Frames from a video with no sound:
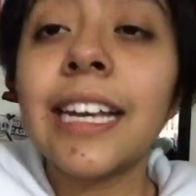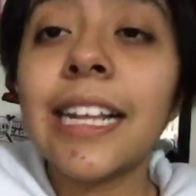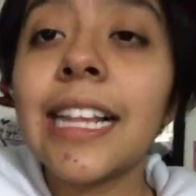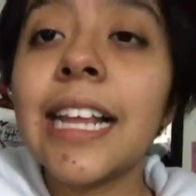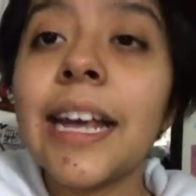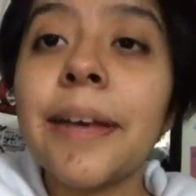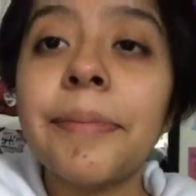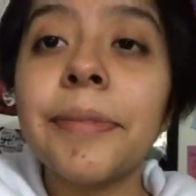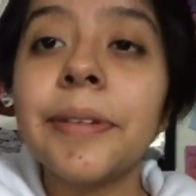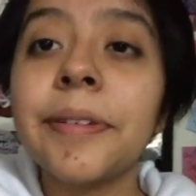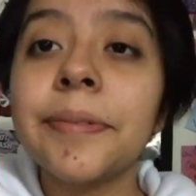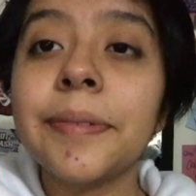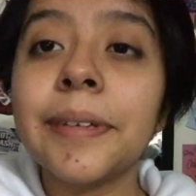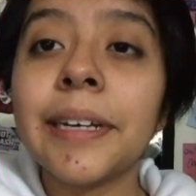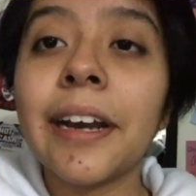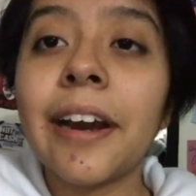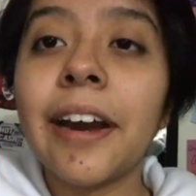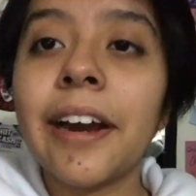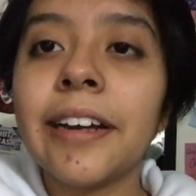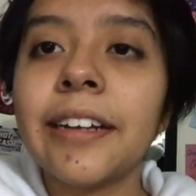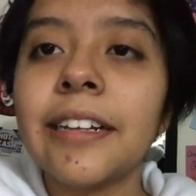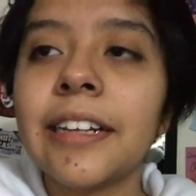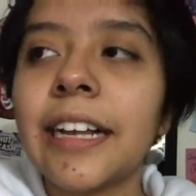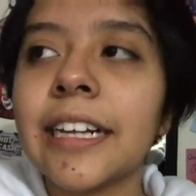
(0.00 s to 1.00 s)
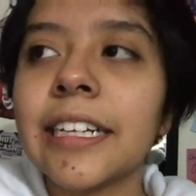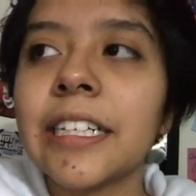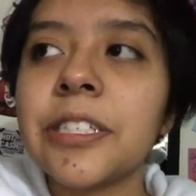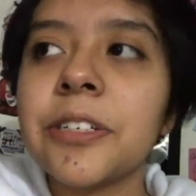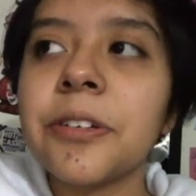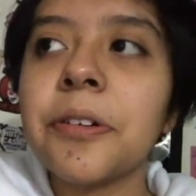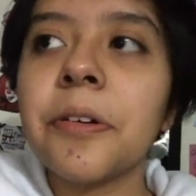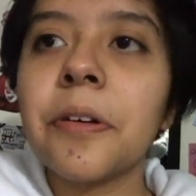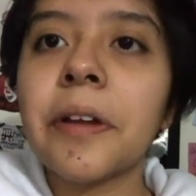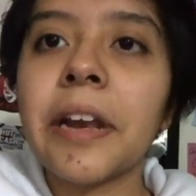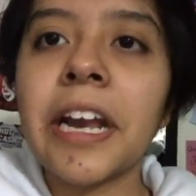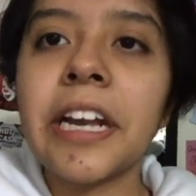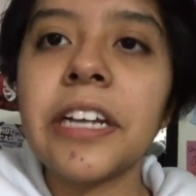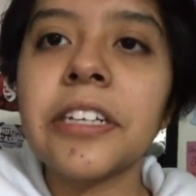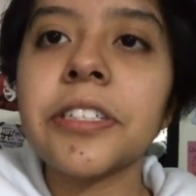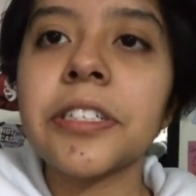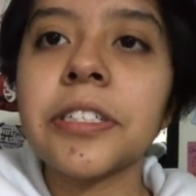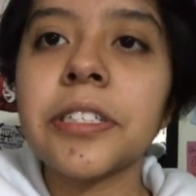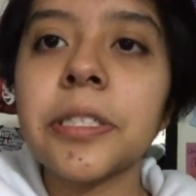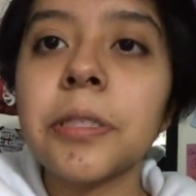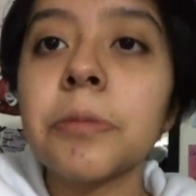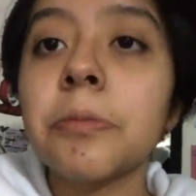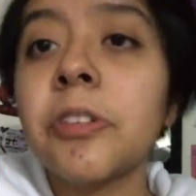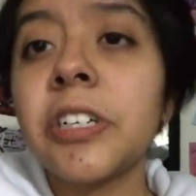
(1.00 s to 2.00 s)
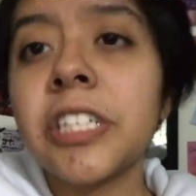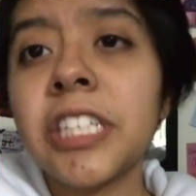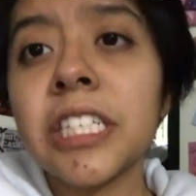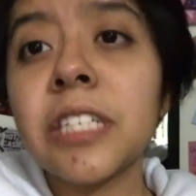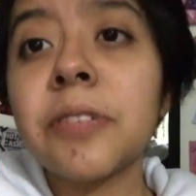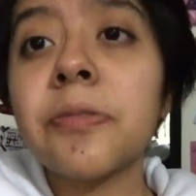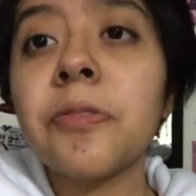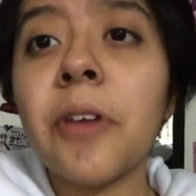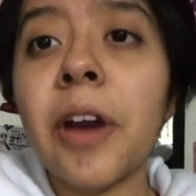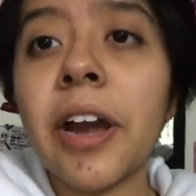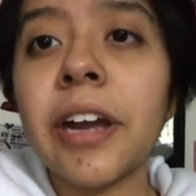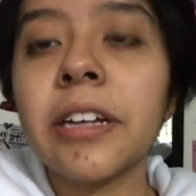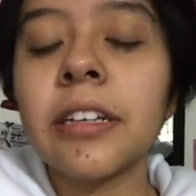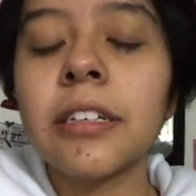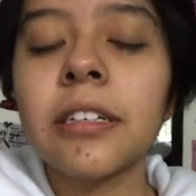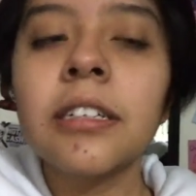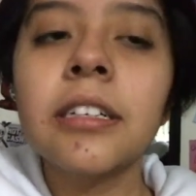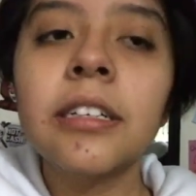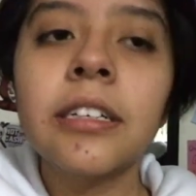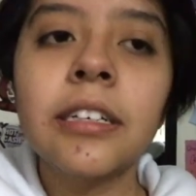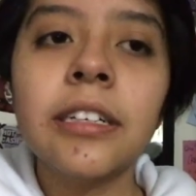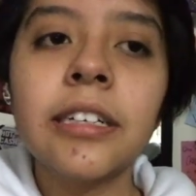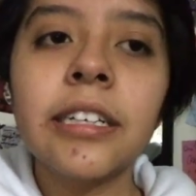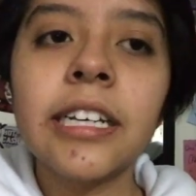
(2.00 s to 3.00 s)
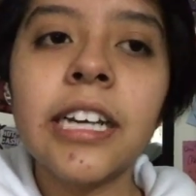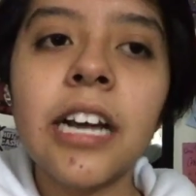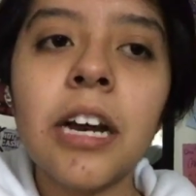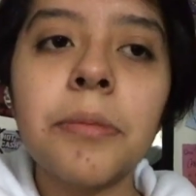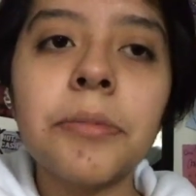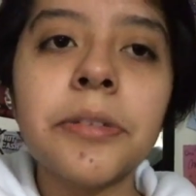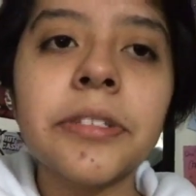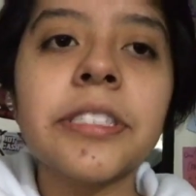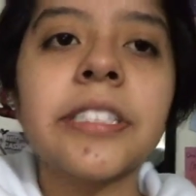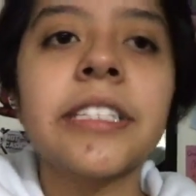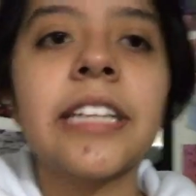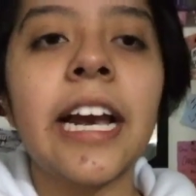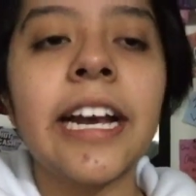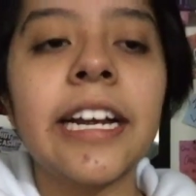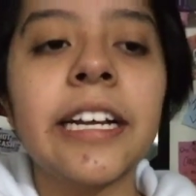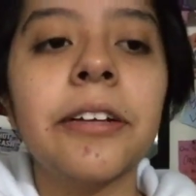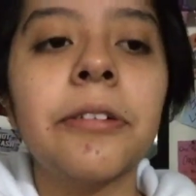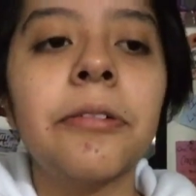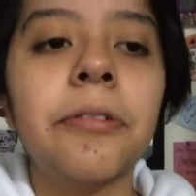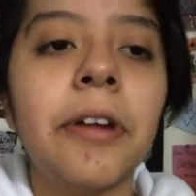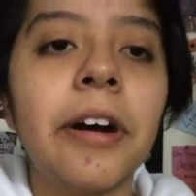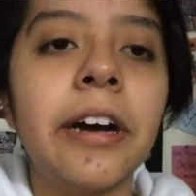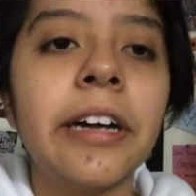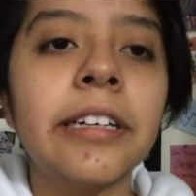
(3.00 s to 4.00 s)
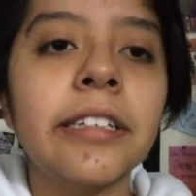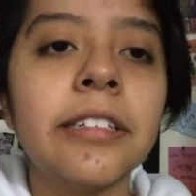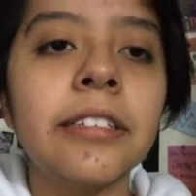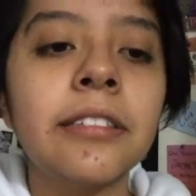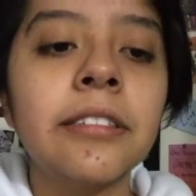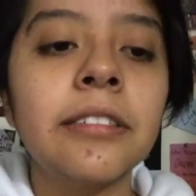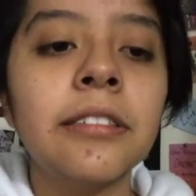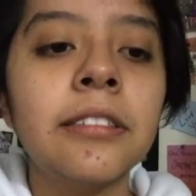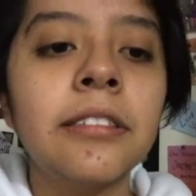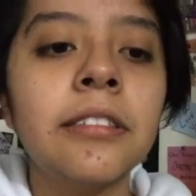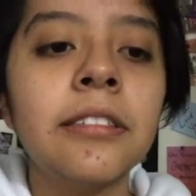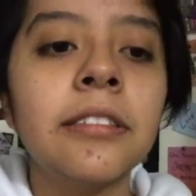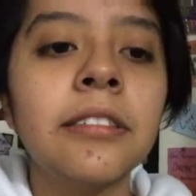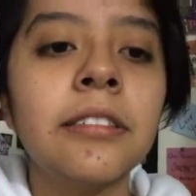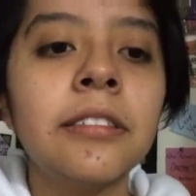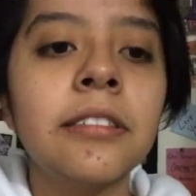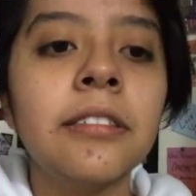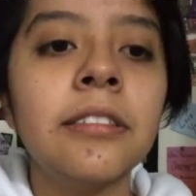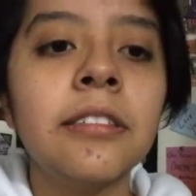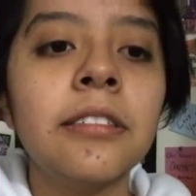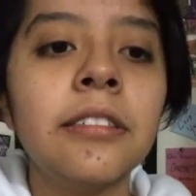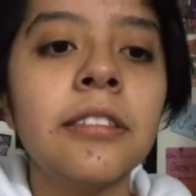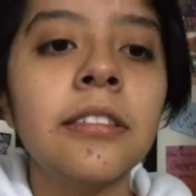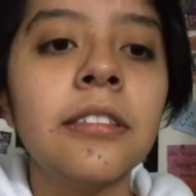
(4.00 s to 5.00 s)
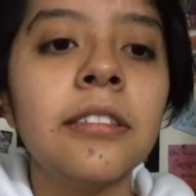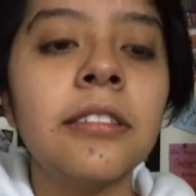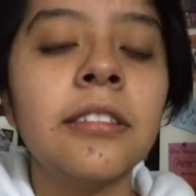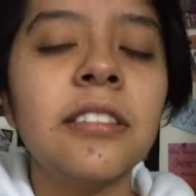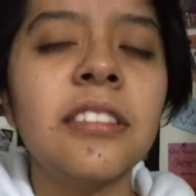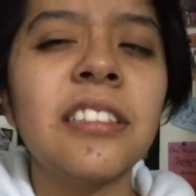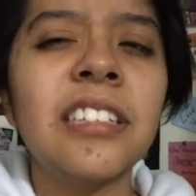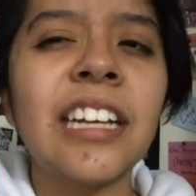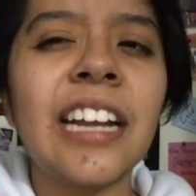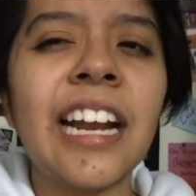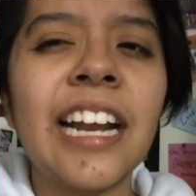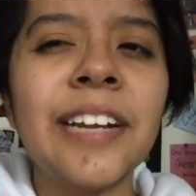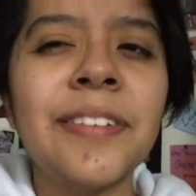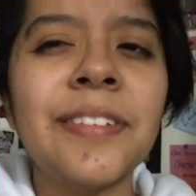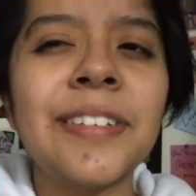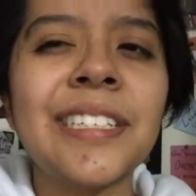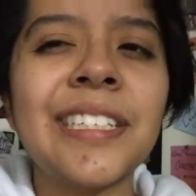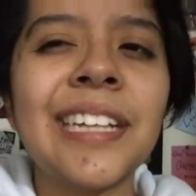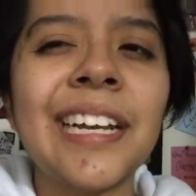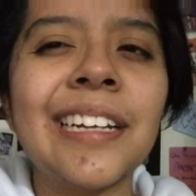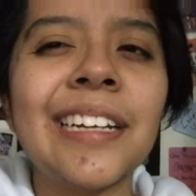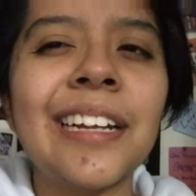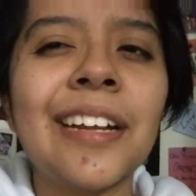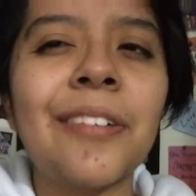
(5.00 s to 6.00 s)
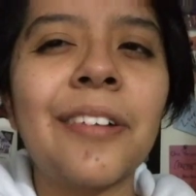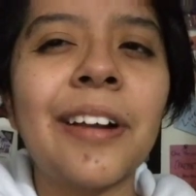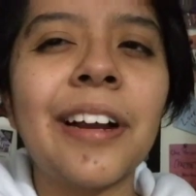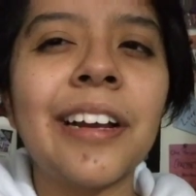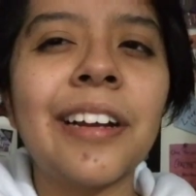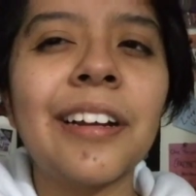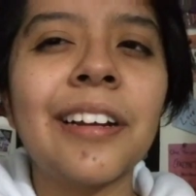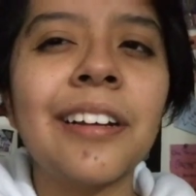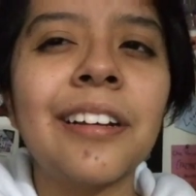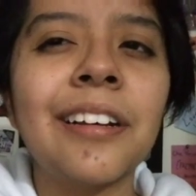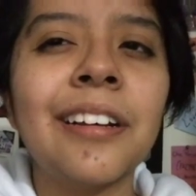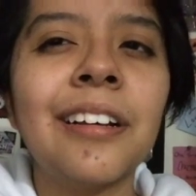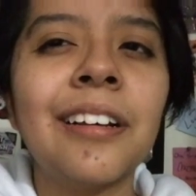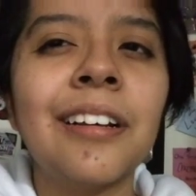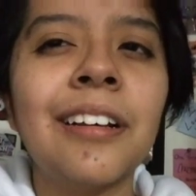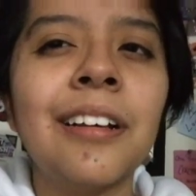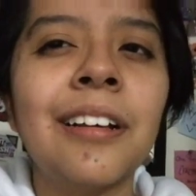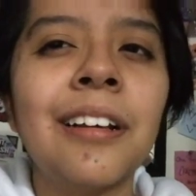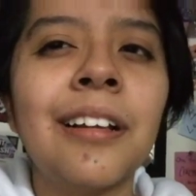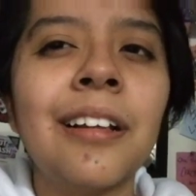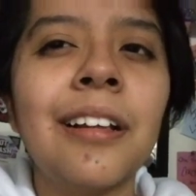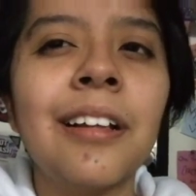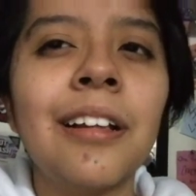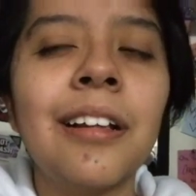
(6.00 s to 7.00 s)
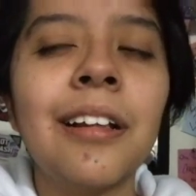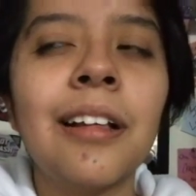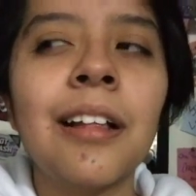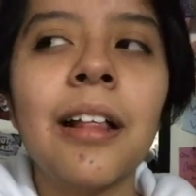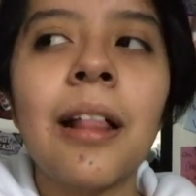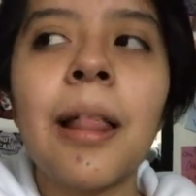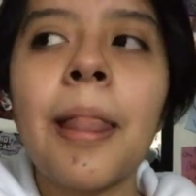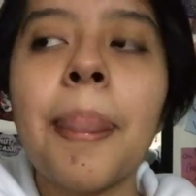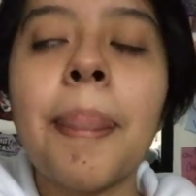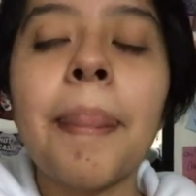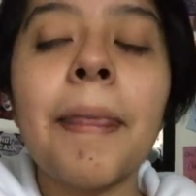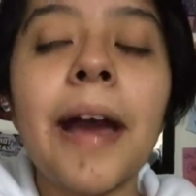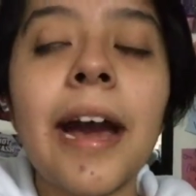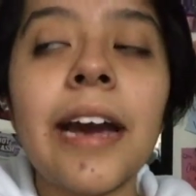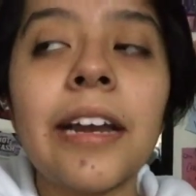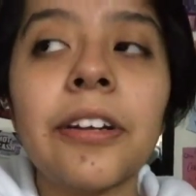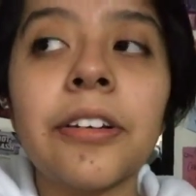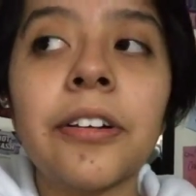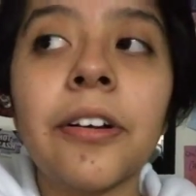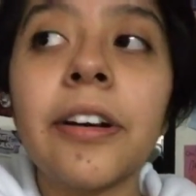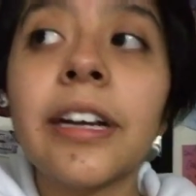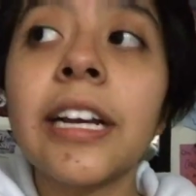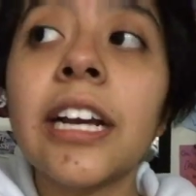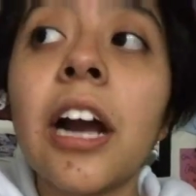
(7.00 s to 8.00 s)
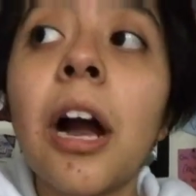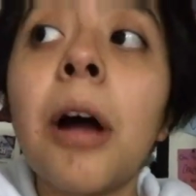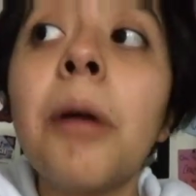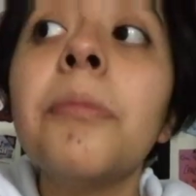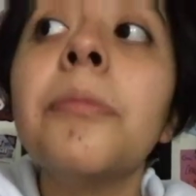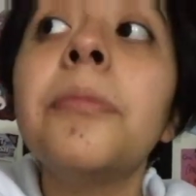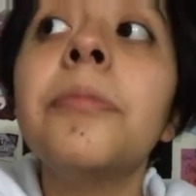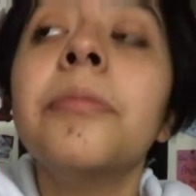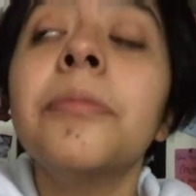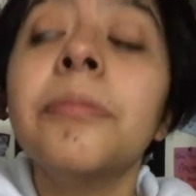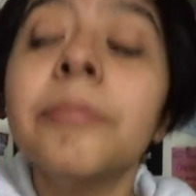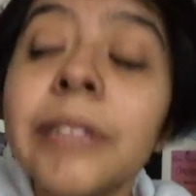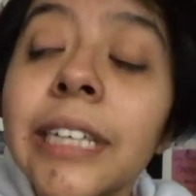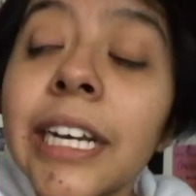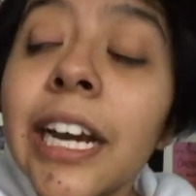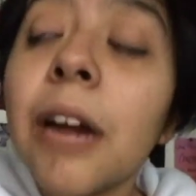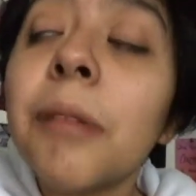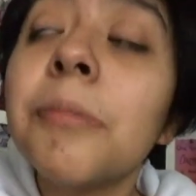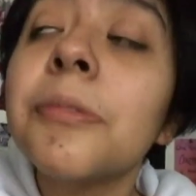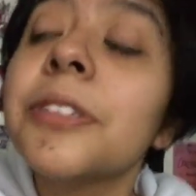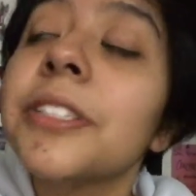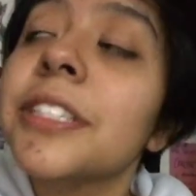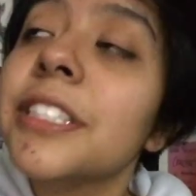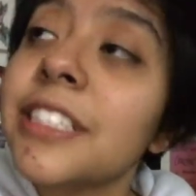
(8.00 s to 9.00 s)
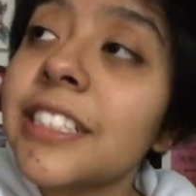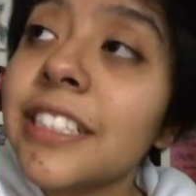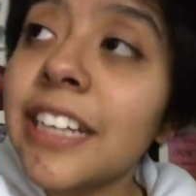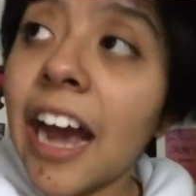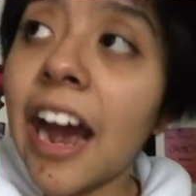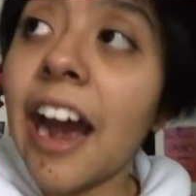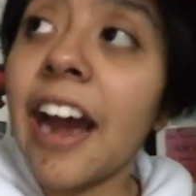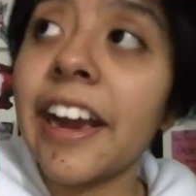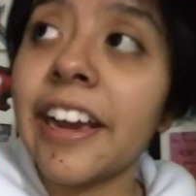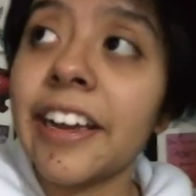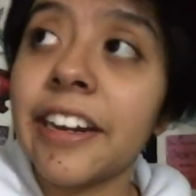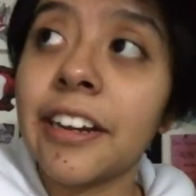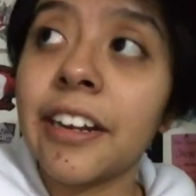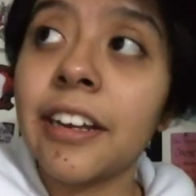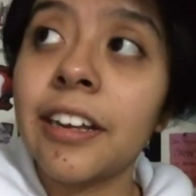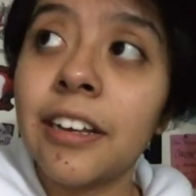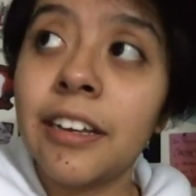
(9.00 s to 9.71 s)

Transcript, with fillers: he left me behind like two occasions, which is fine. He almost died in one. Did I even say that right? I don't know. He, al he almost died